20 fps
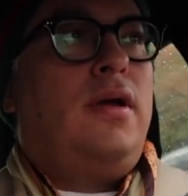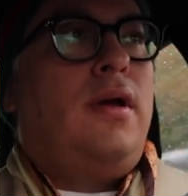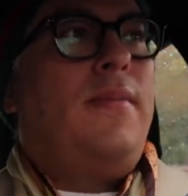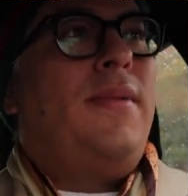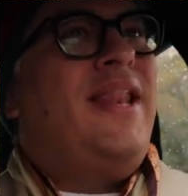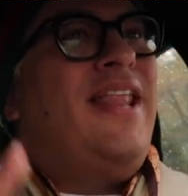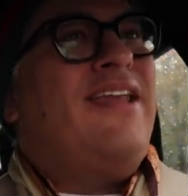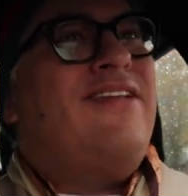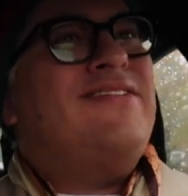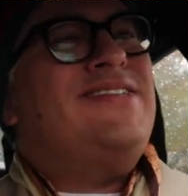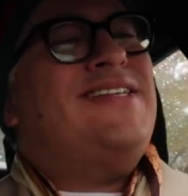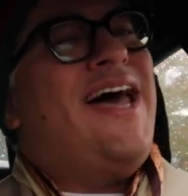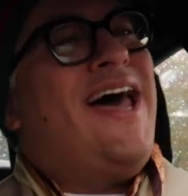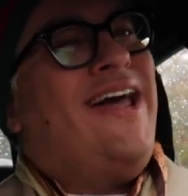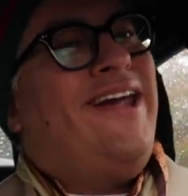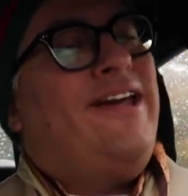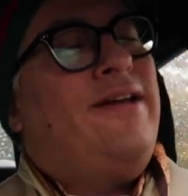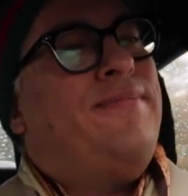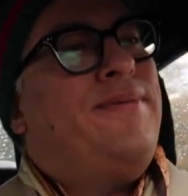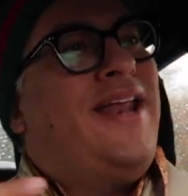I'm a little
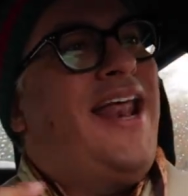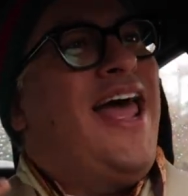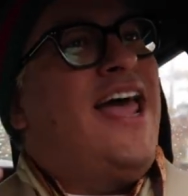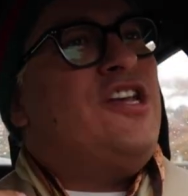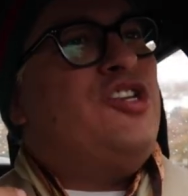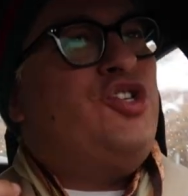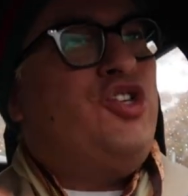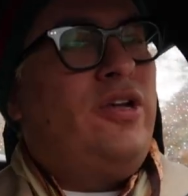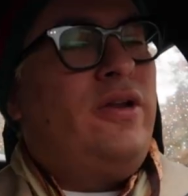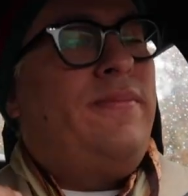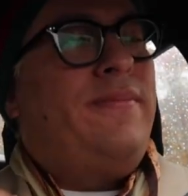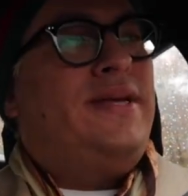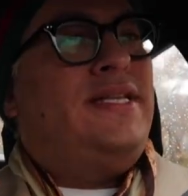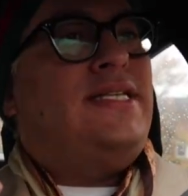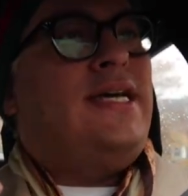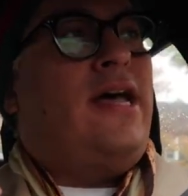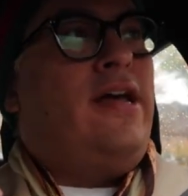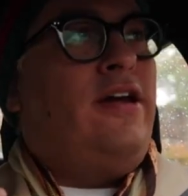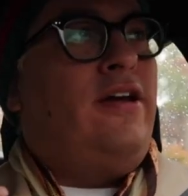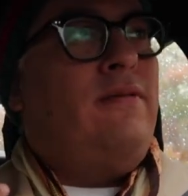tired, but I shouldn't be
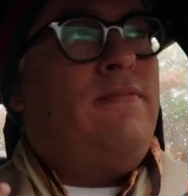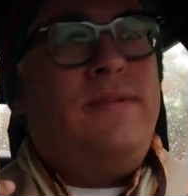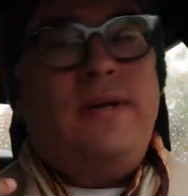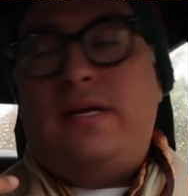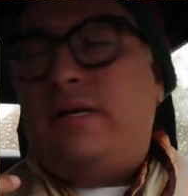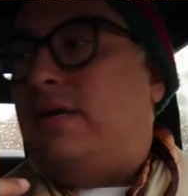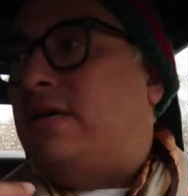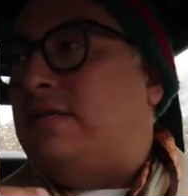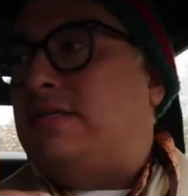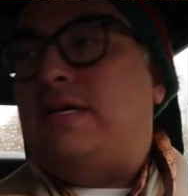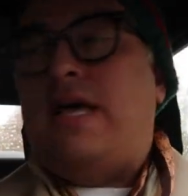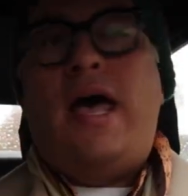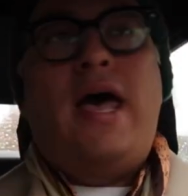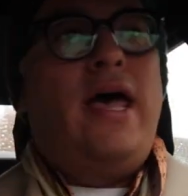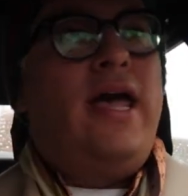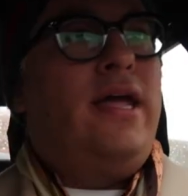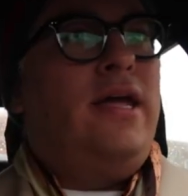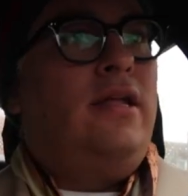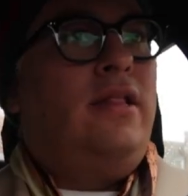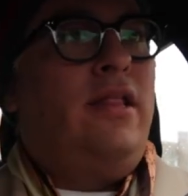tired because
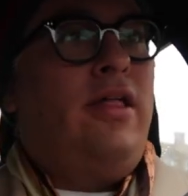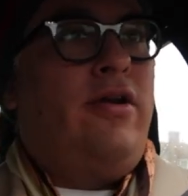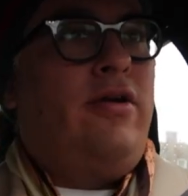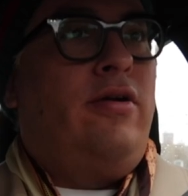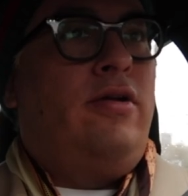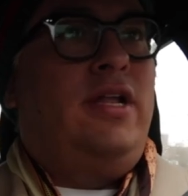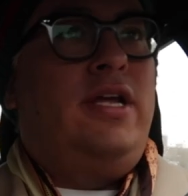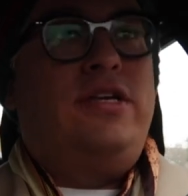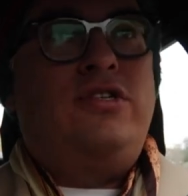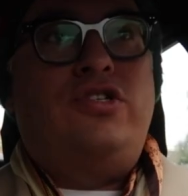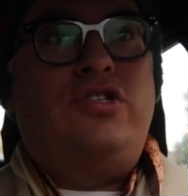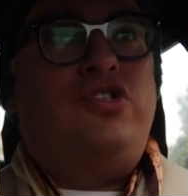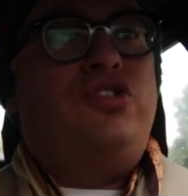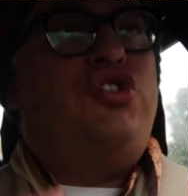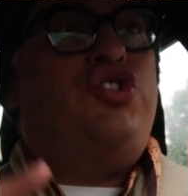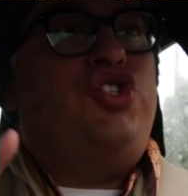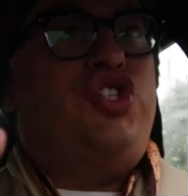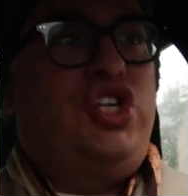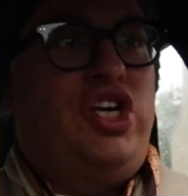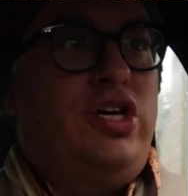I literally
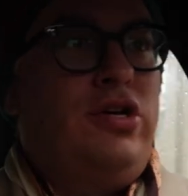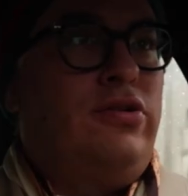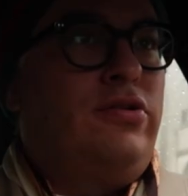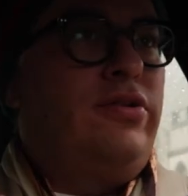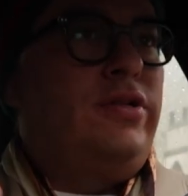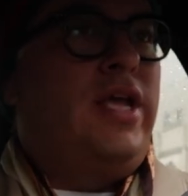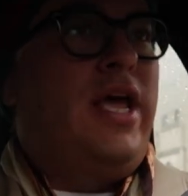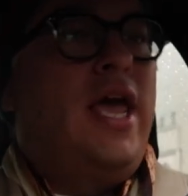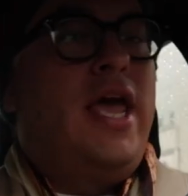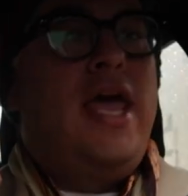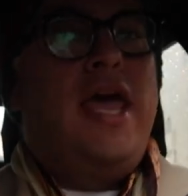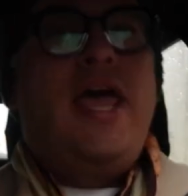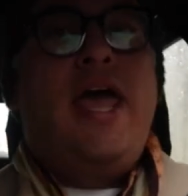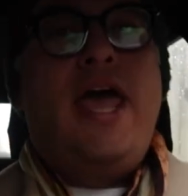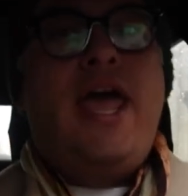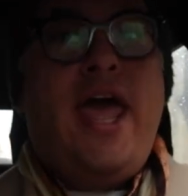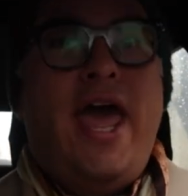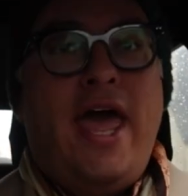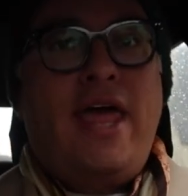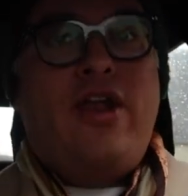just chilled
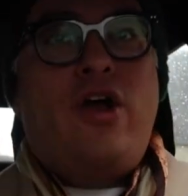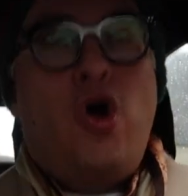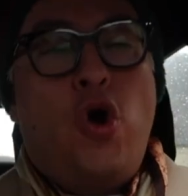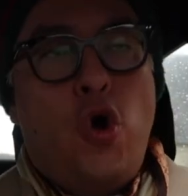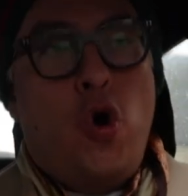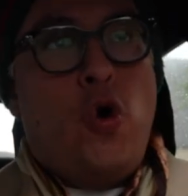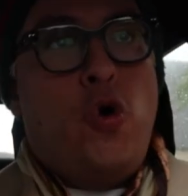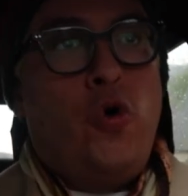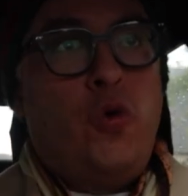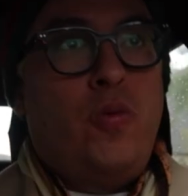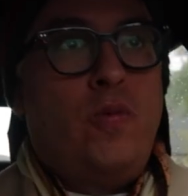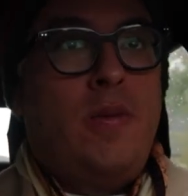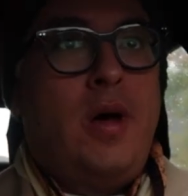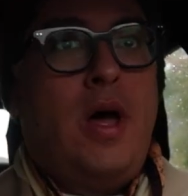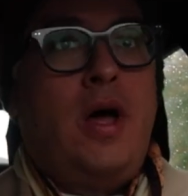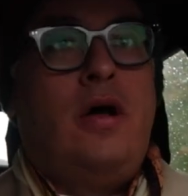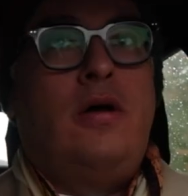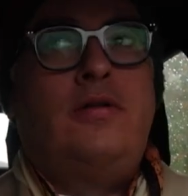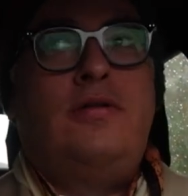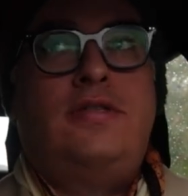at home
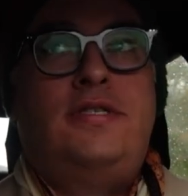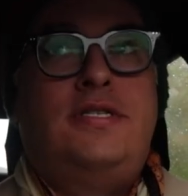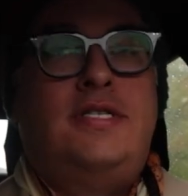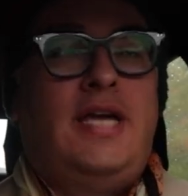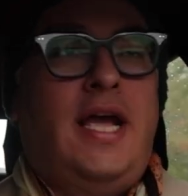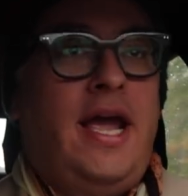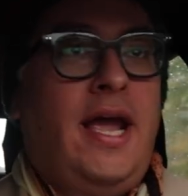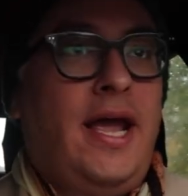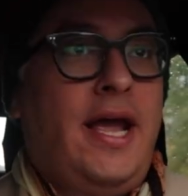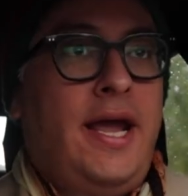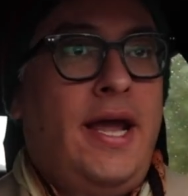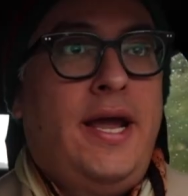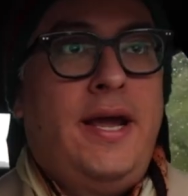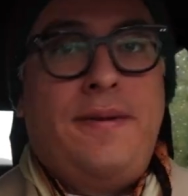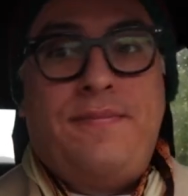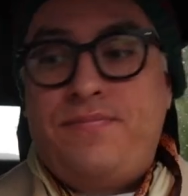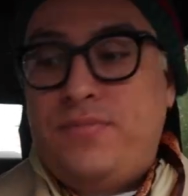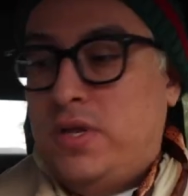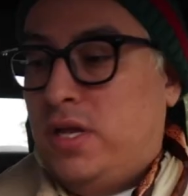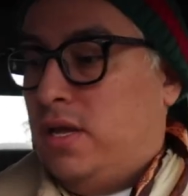all day.
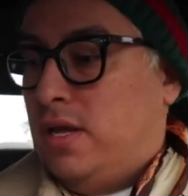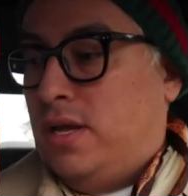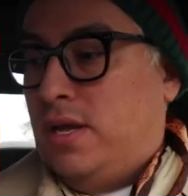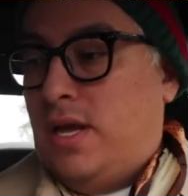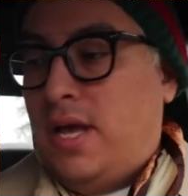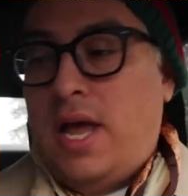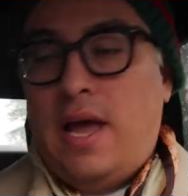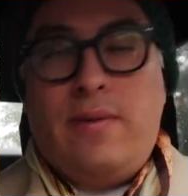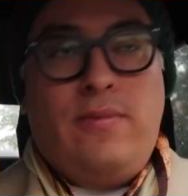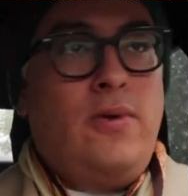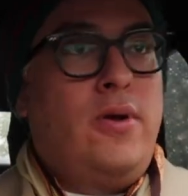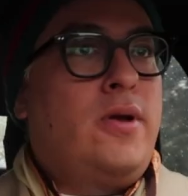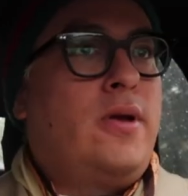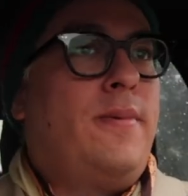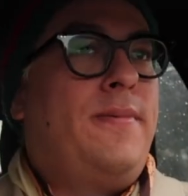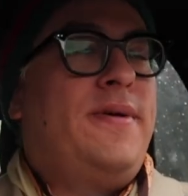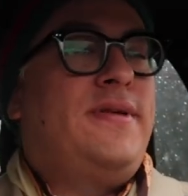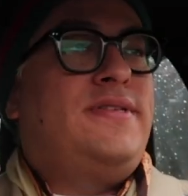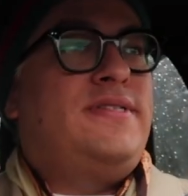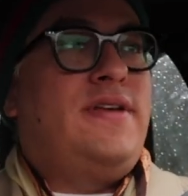I woke
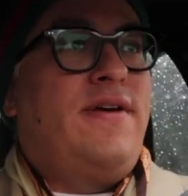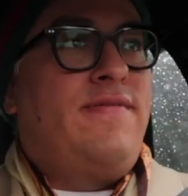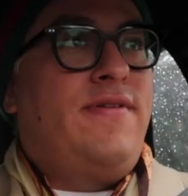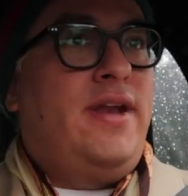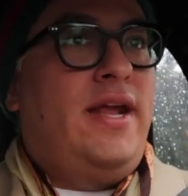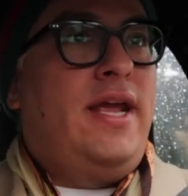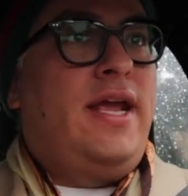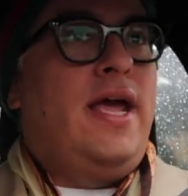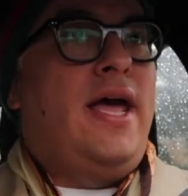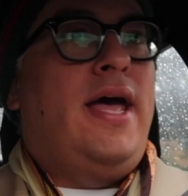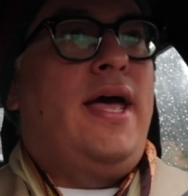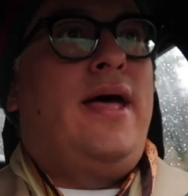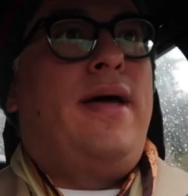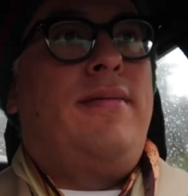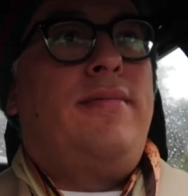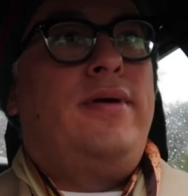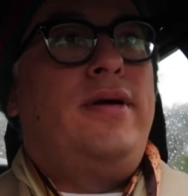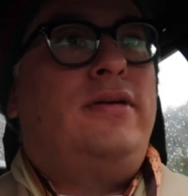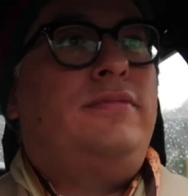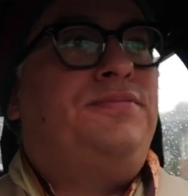up at 7
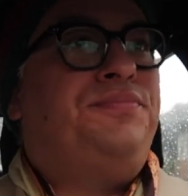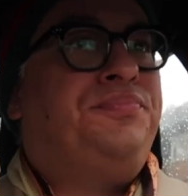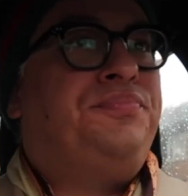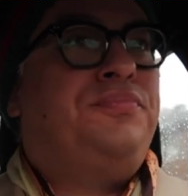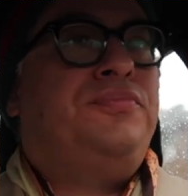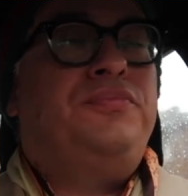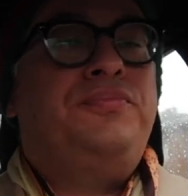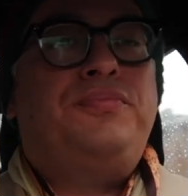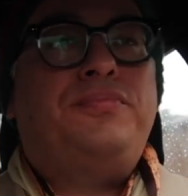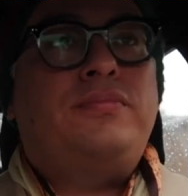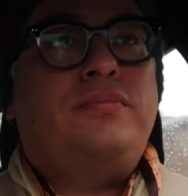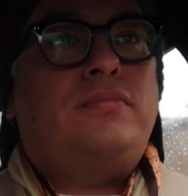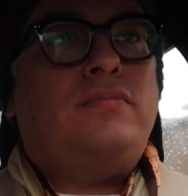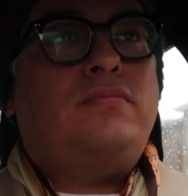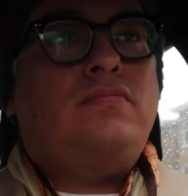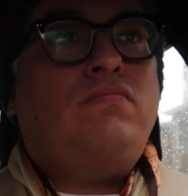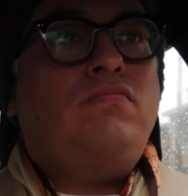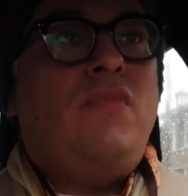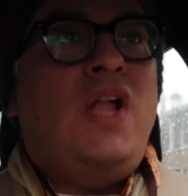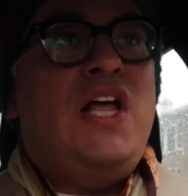
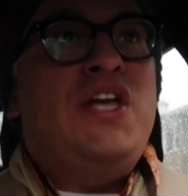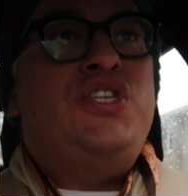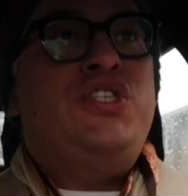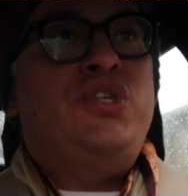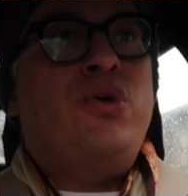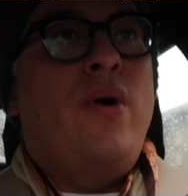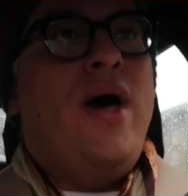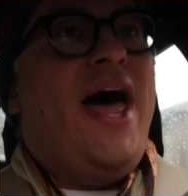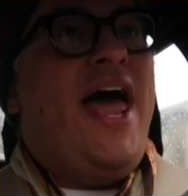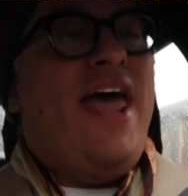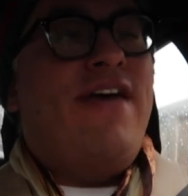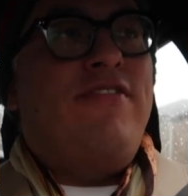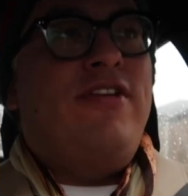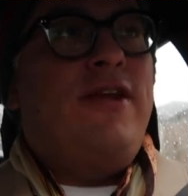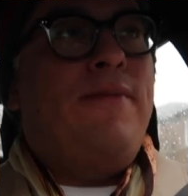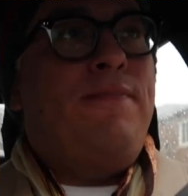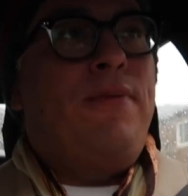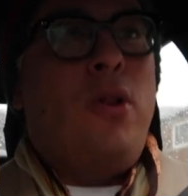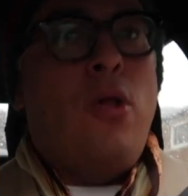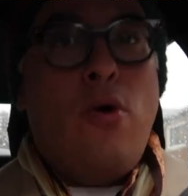a.m. So I have an
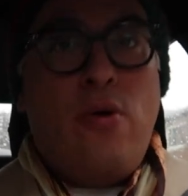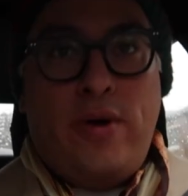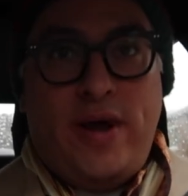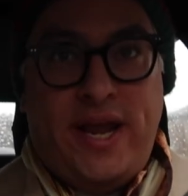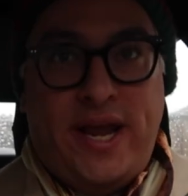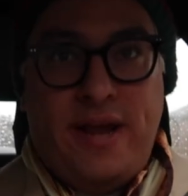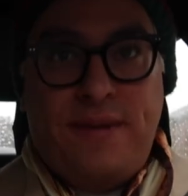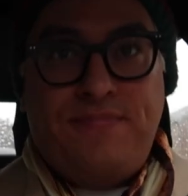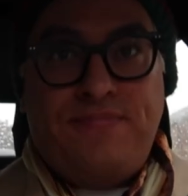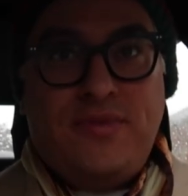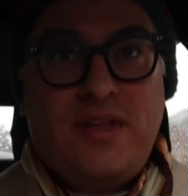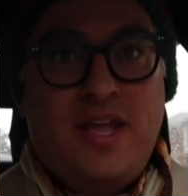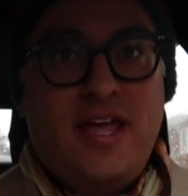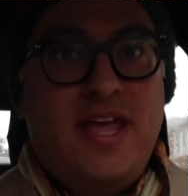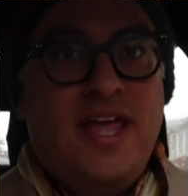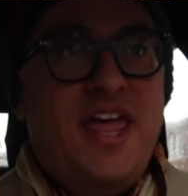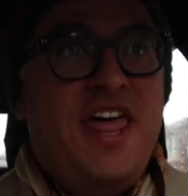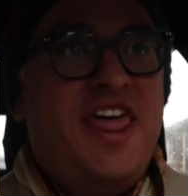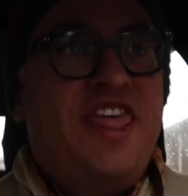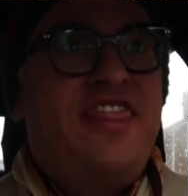employee
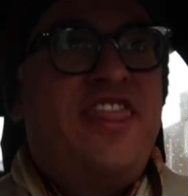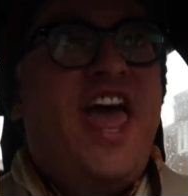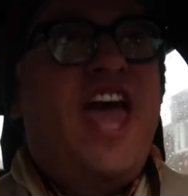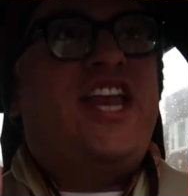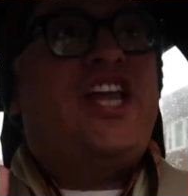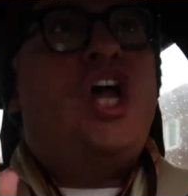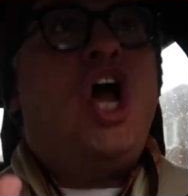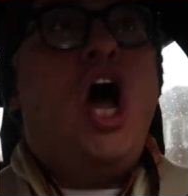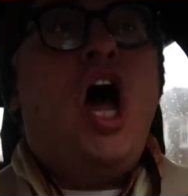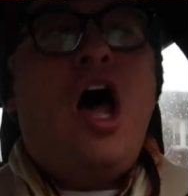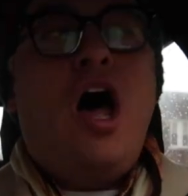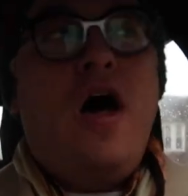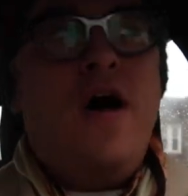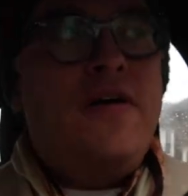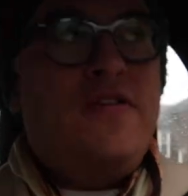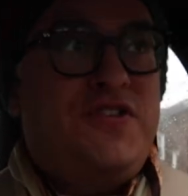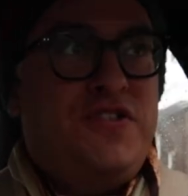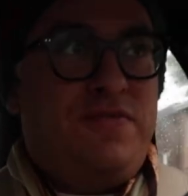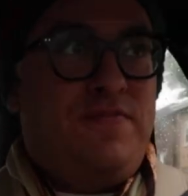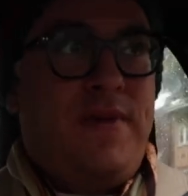that
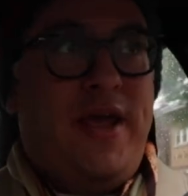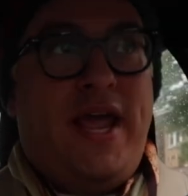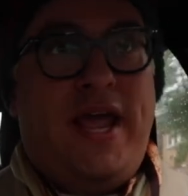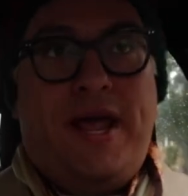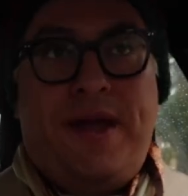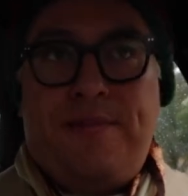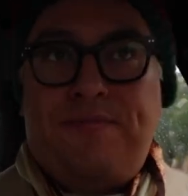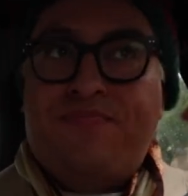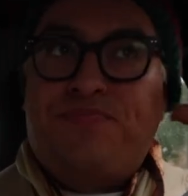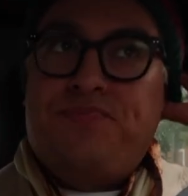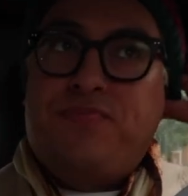calls me